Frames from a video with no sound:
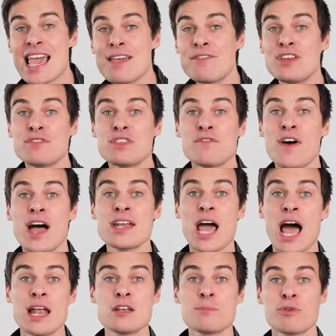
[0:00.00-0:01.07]
Even if the fund
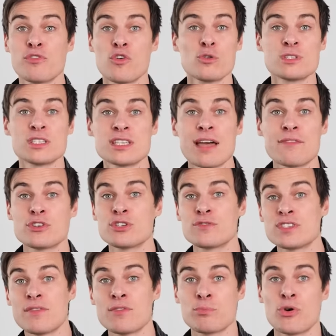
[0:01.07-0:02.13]
underperforms its average of
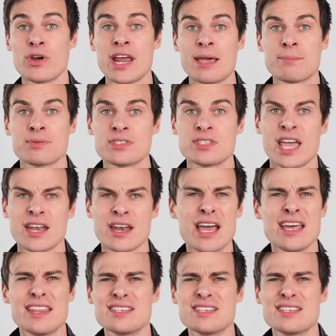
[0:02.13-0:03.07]
7.8%,